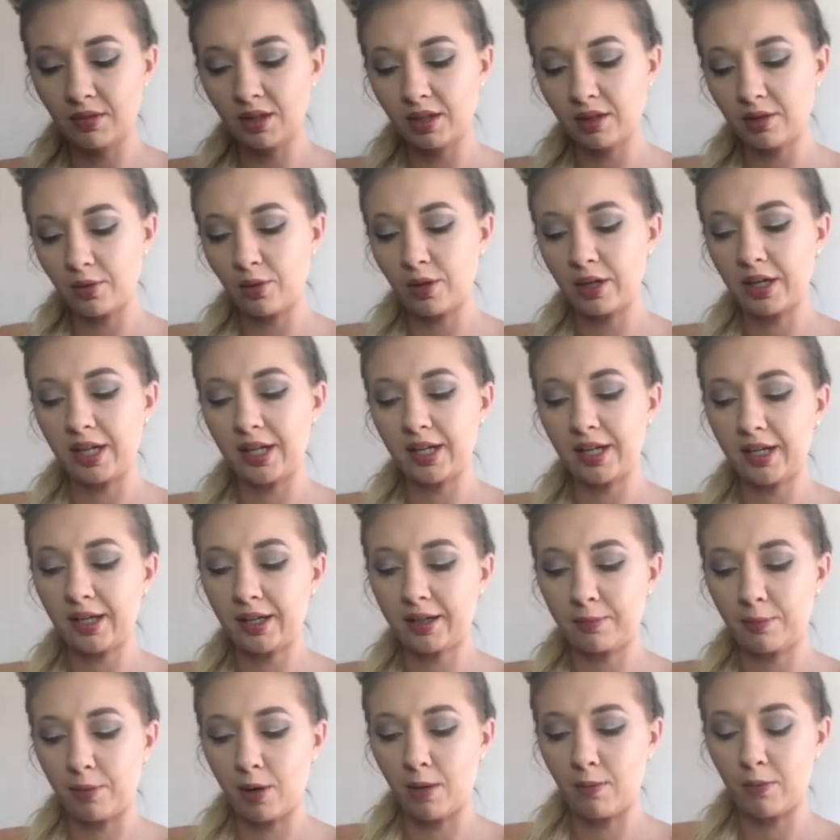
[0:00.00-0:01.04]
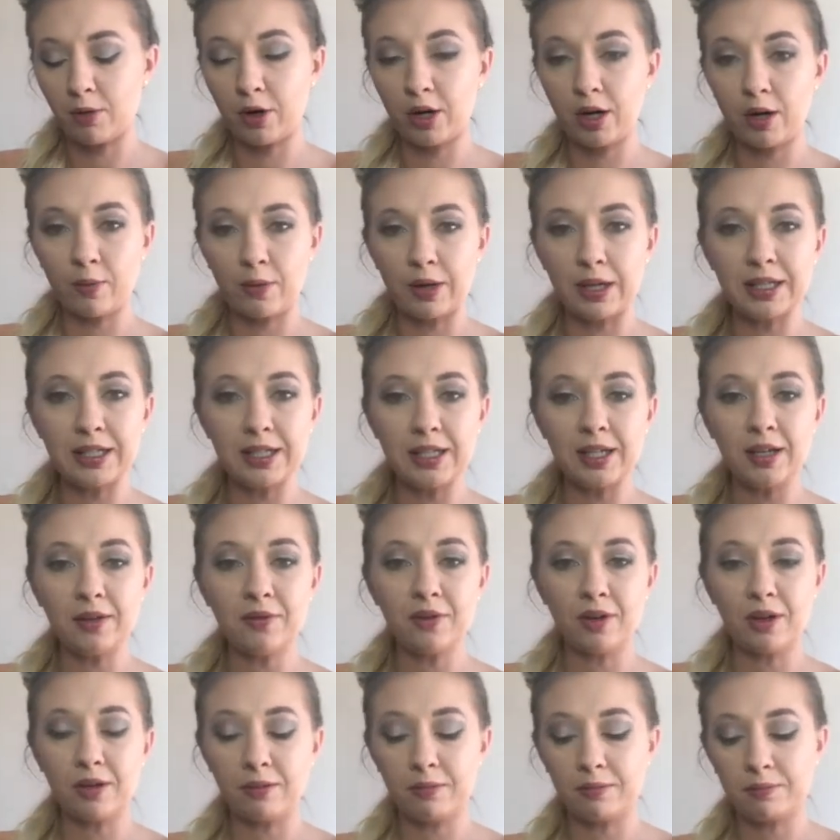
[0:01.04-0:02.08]
The organic pomegranate white tea
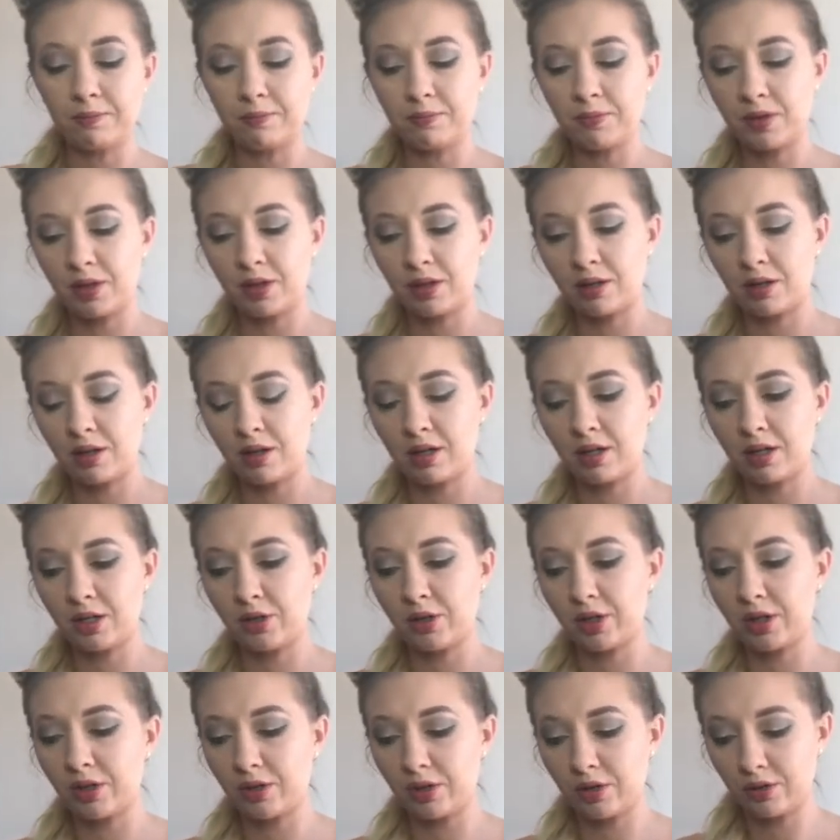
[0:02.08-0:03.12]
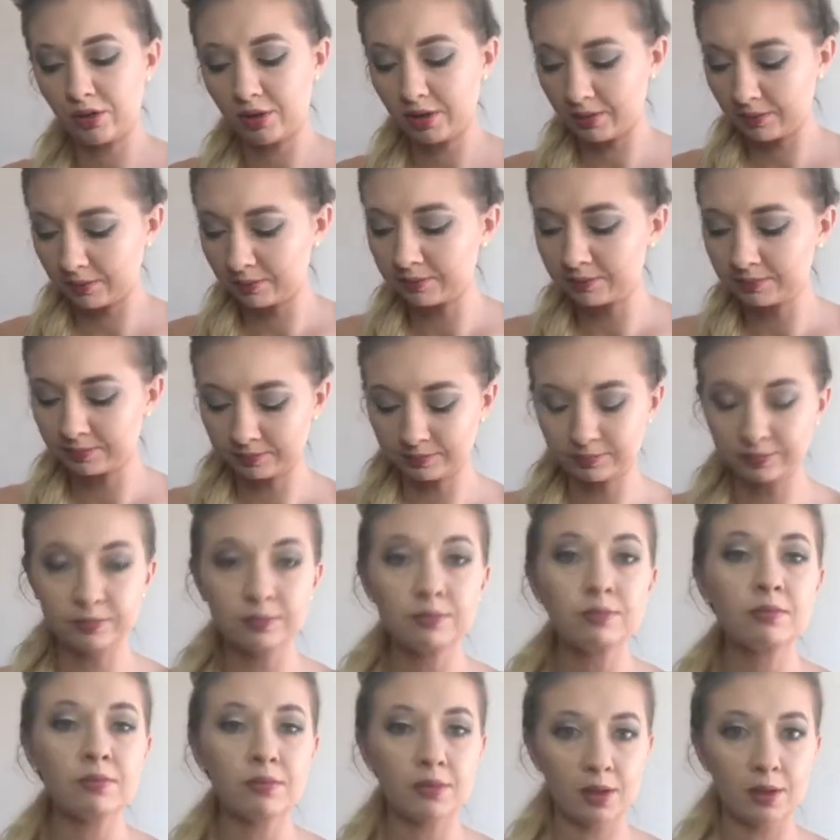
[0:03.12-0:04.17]
from Trader Joe's.
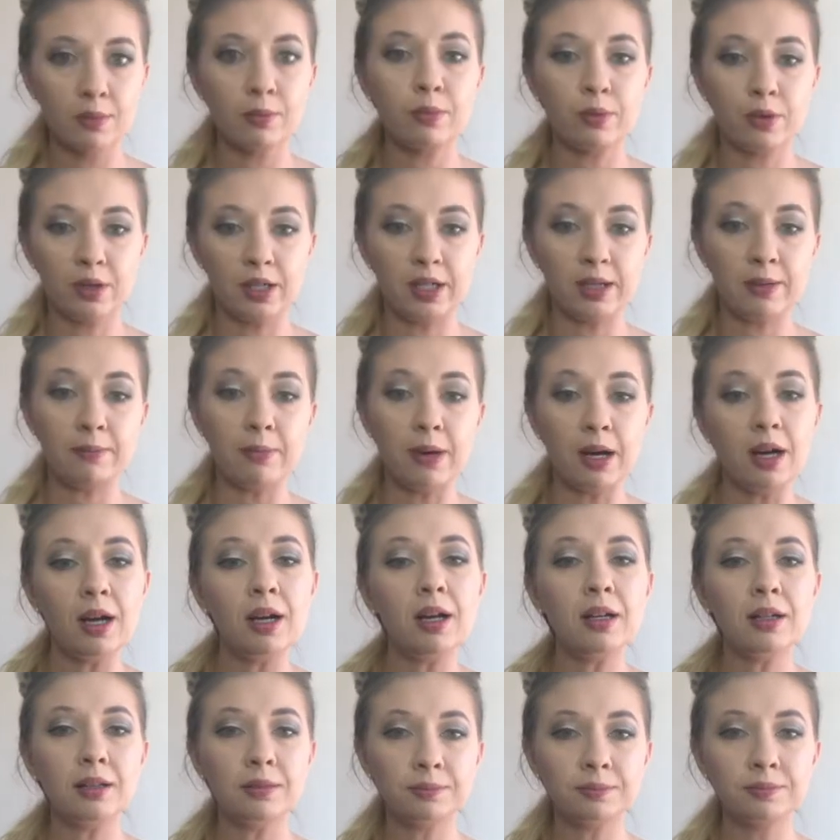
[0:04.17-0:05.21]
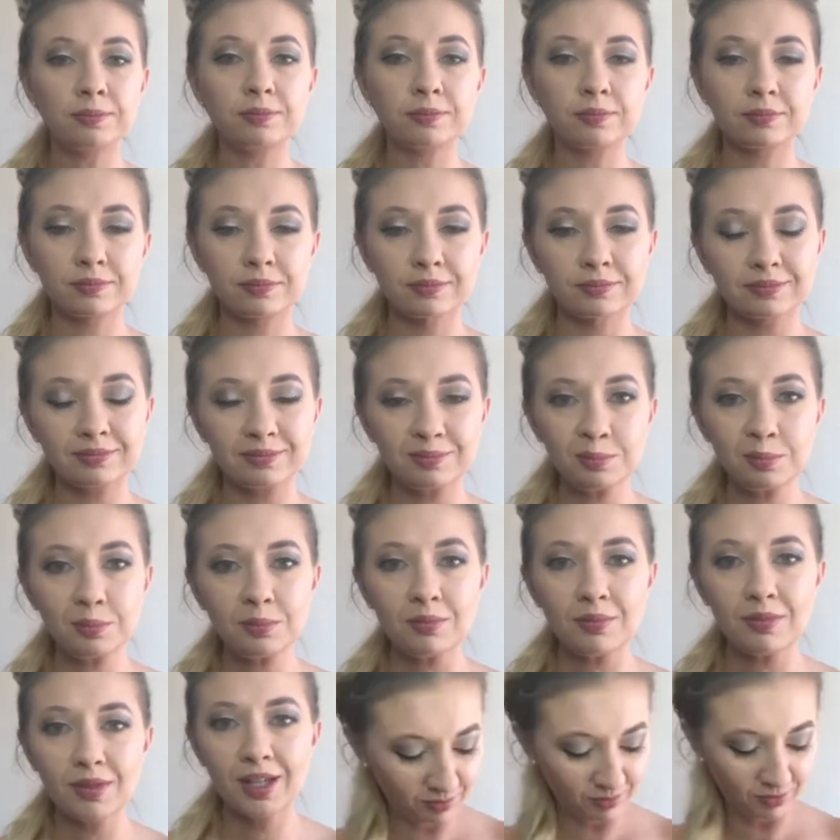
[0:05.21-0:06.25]
Pretty bomb.
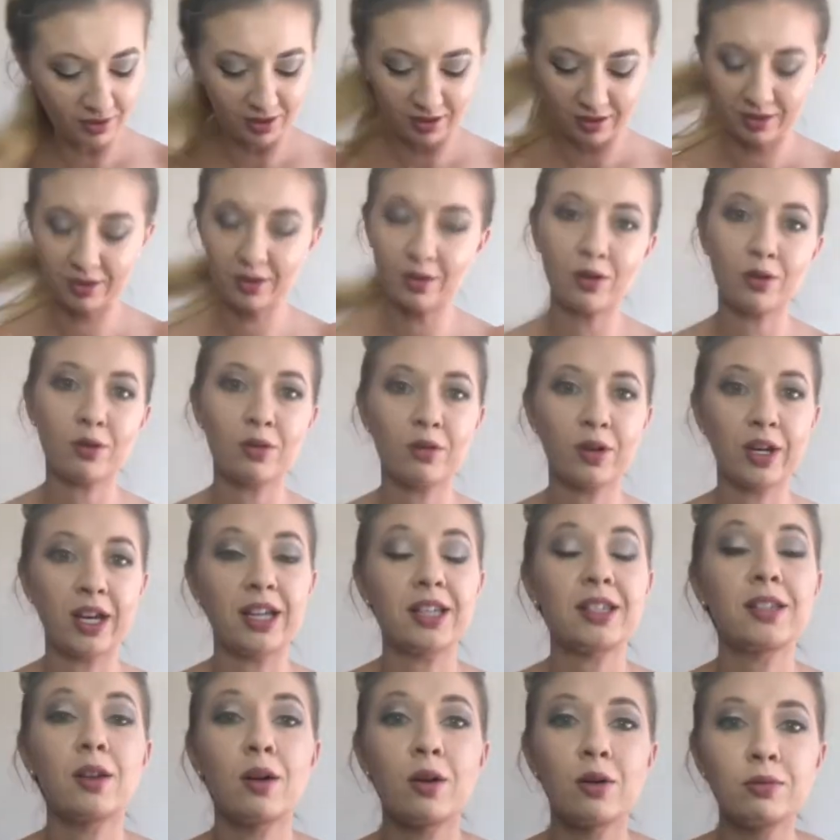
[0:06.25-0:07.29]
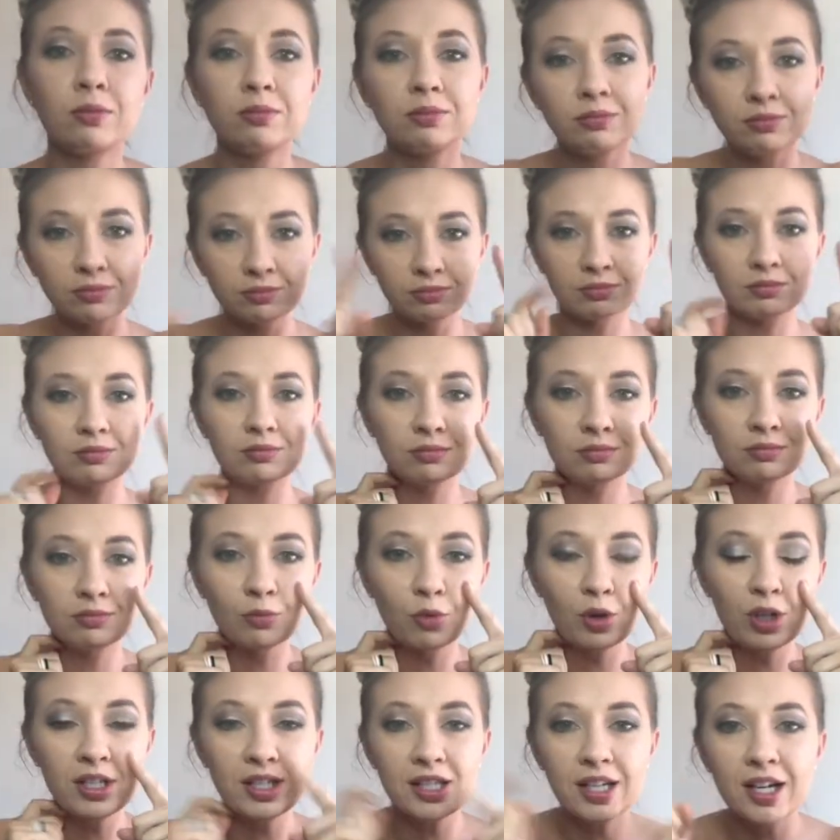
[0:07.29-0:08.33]
So, okay, so
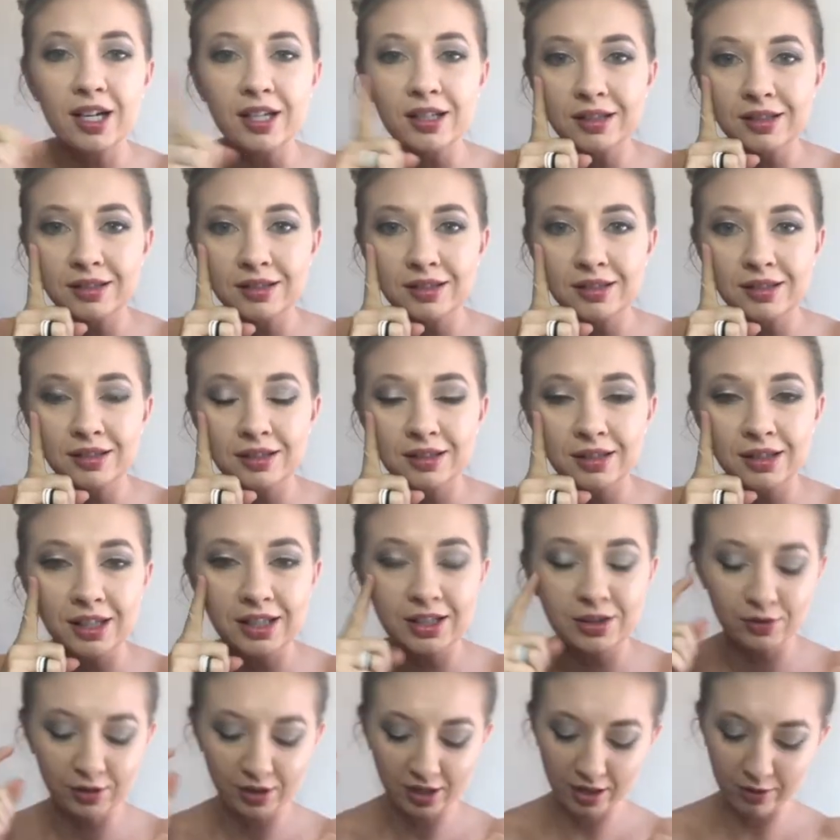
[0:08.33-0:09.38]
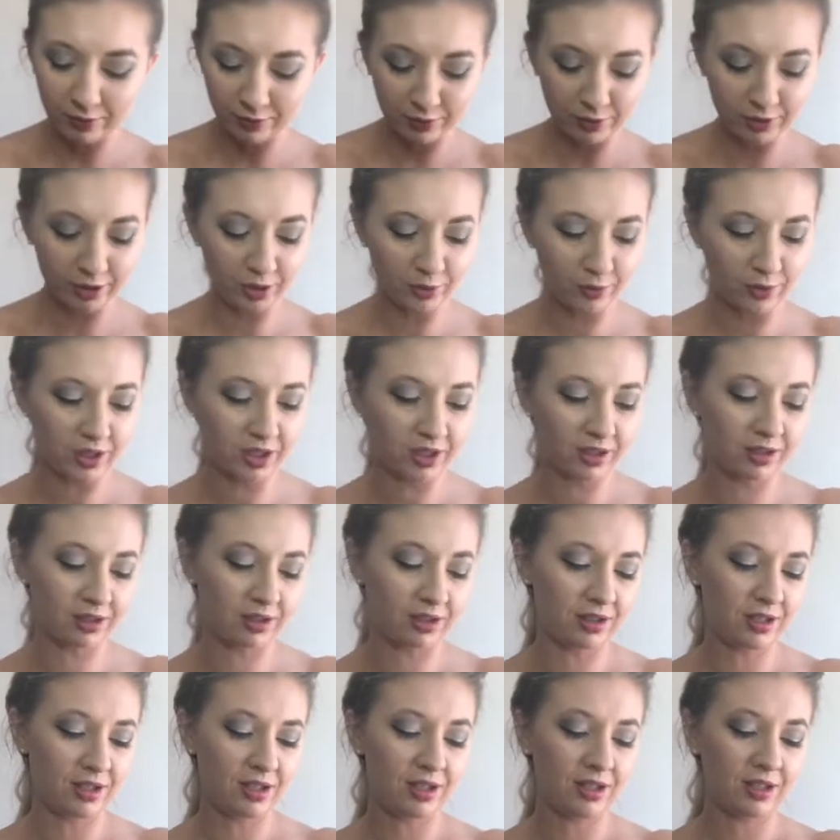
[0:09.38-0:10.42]
one done. Let's do the other one really quick.
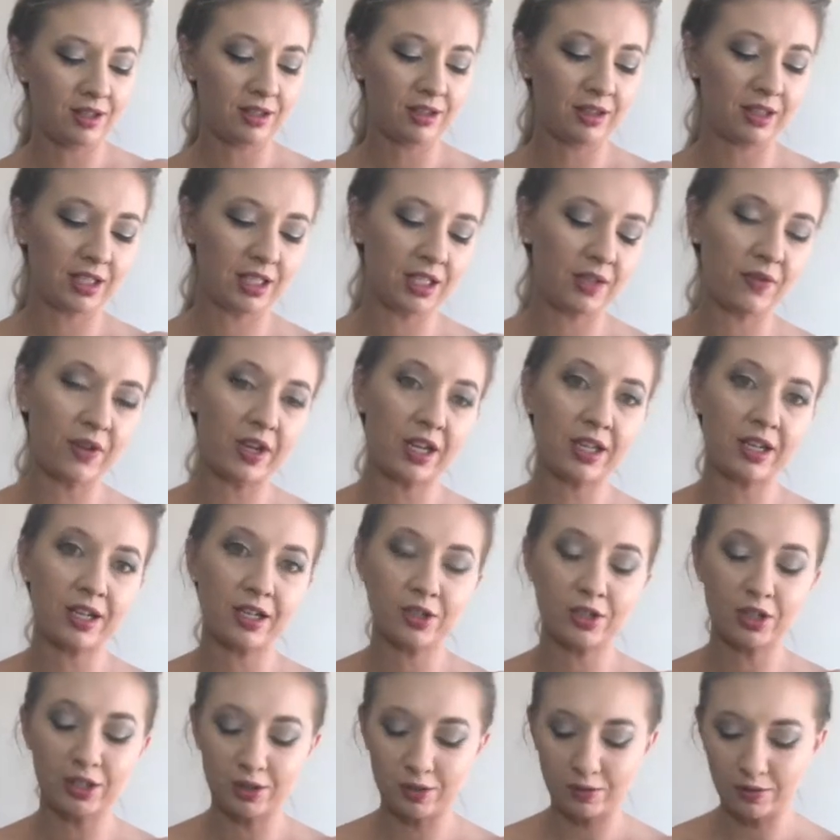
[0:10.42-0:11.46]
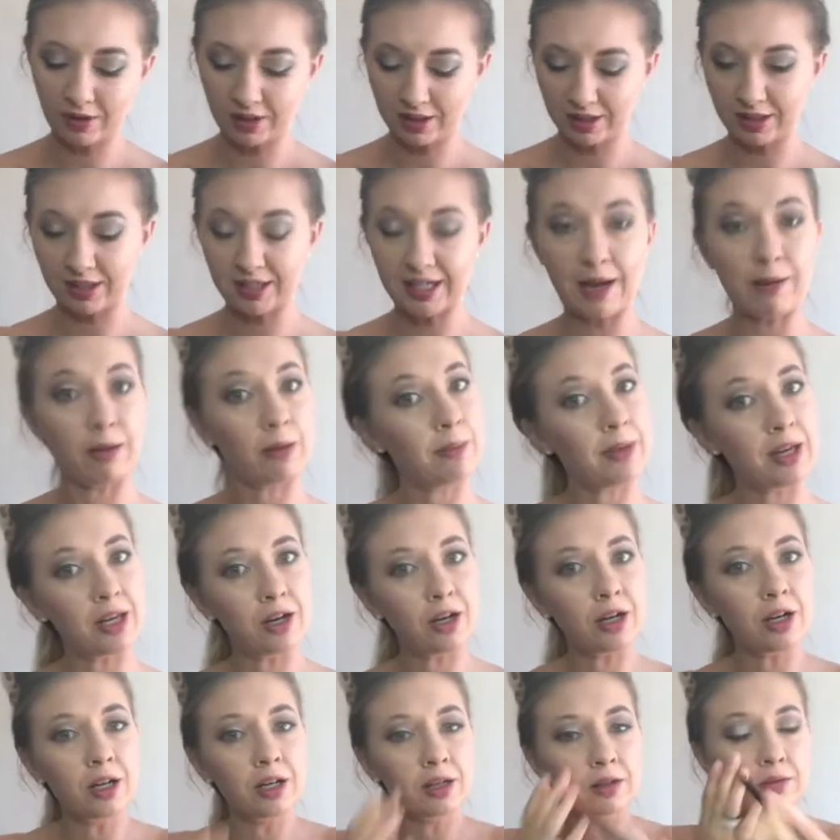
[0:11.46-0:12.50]
Let's see if I can actually do this in a timely
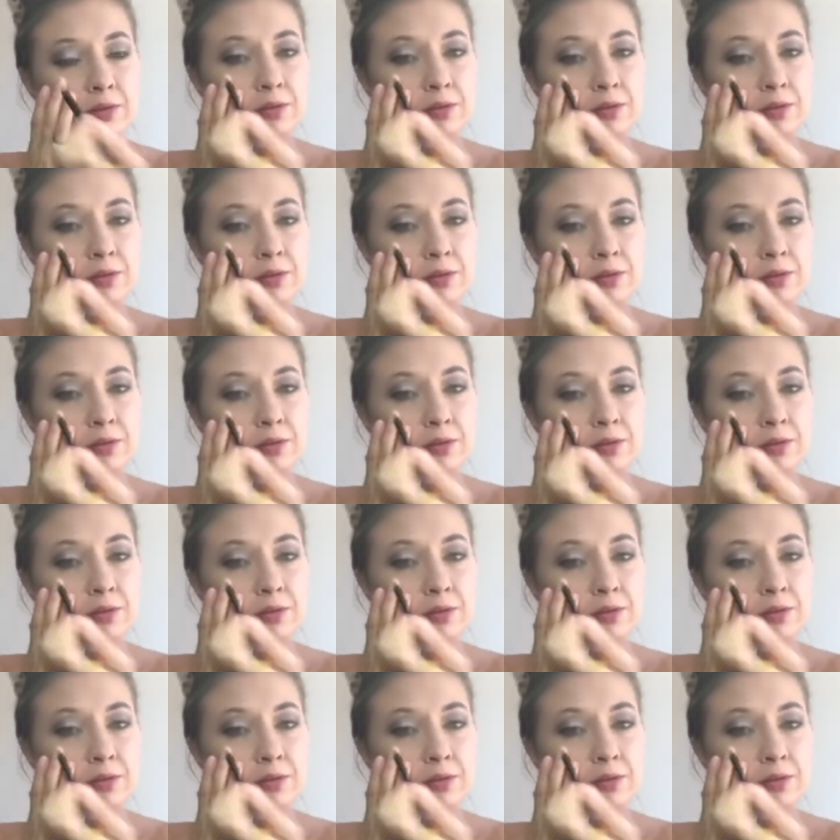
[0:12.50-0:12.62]
manner.